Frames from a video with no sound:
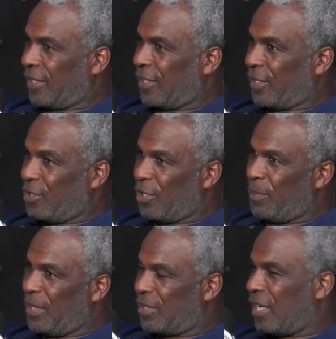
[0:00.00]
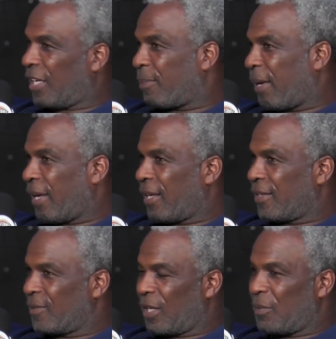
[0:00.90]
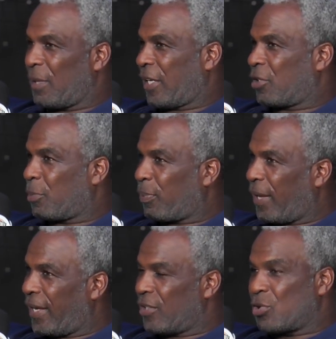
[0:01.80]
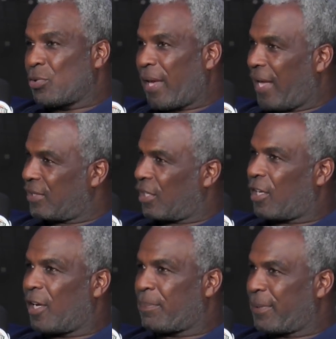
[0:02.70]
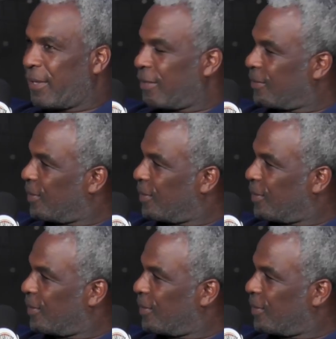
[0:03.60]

You know, you can be the second man. Like on a plane, it's two guys in the cockpit.